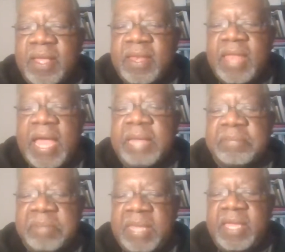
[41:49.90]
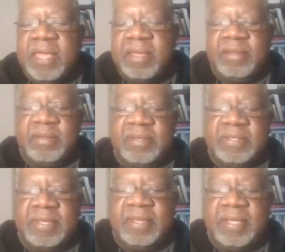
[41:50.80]
not me,
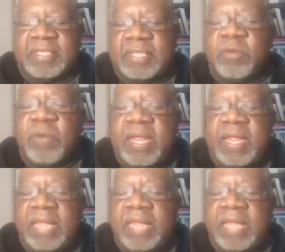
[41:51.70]
because you're right.